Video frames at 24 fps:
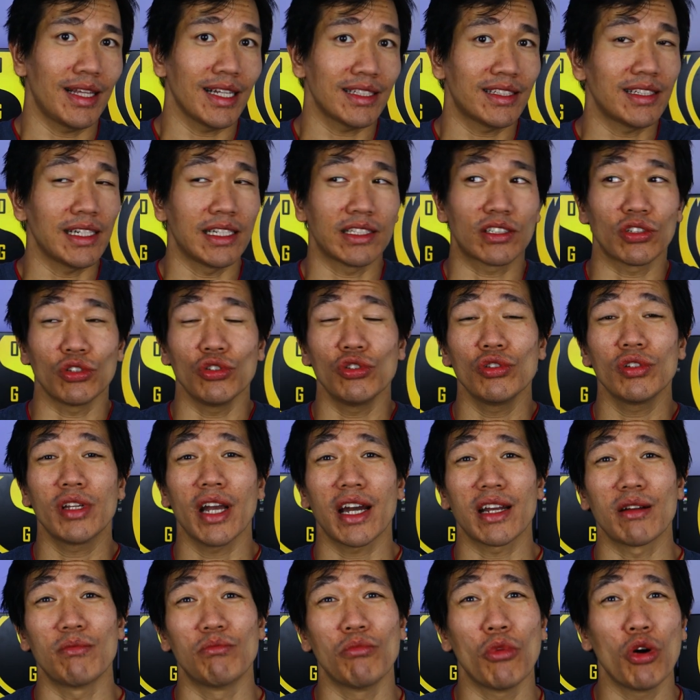that's it. So you
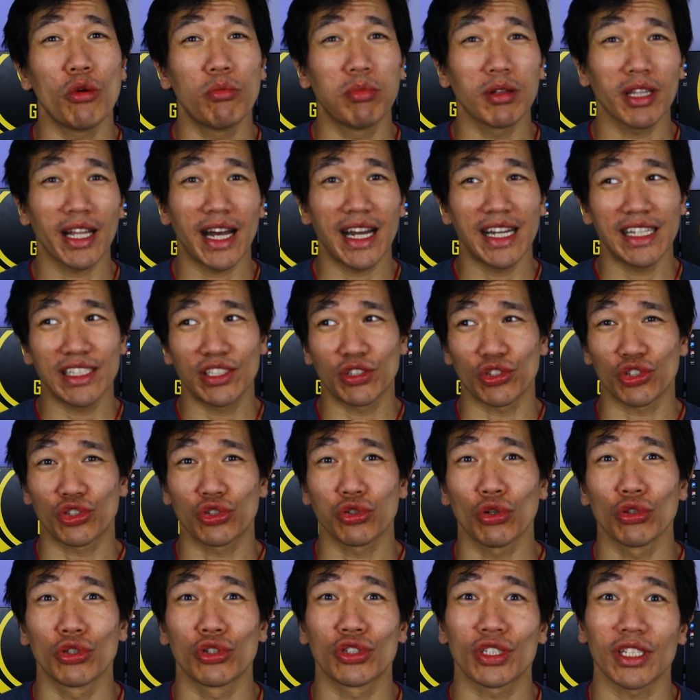gotta mobilize your
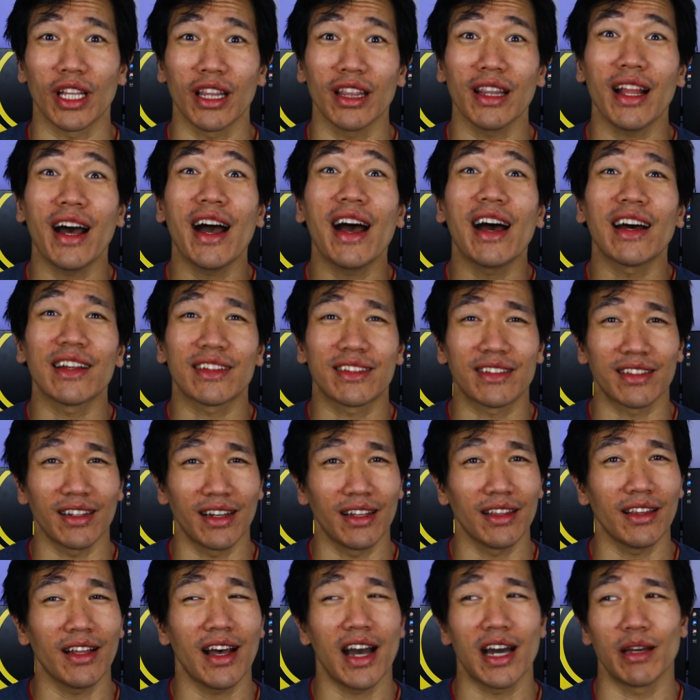shoulders a lot,
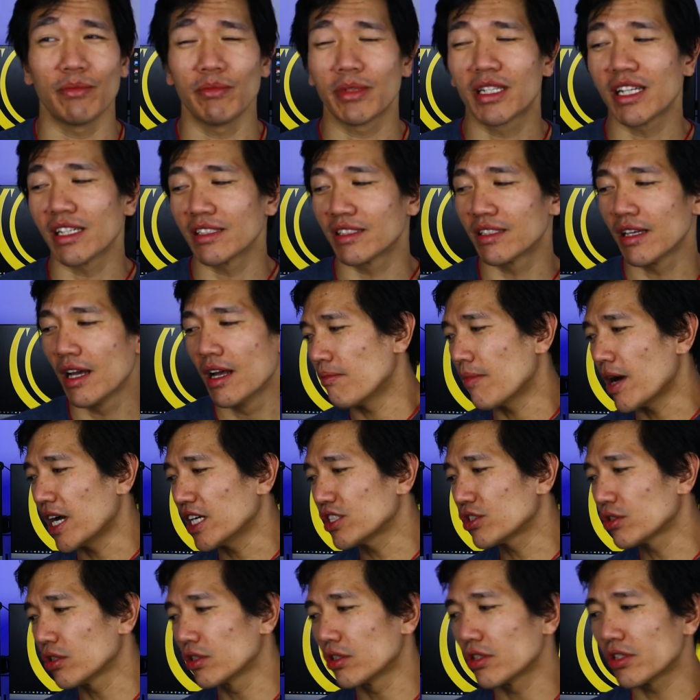a lot, because
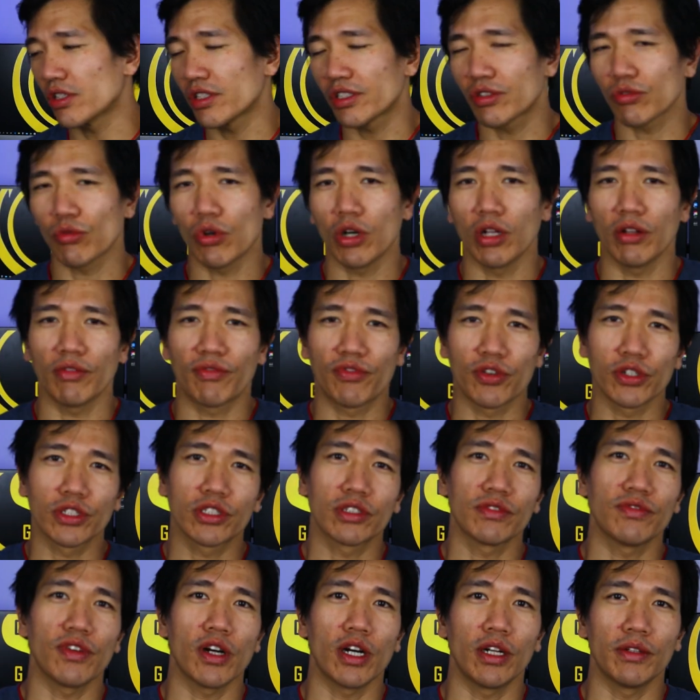my shoulders, well,
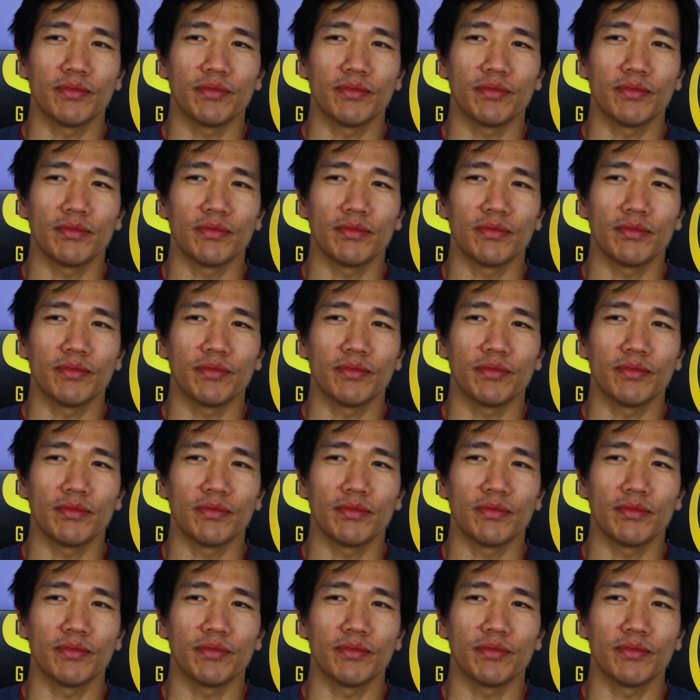first of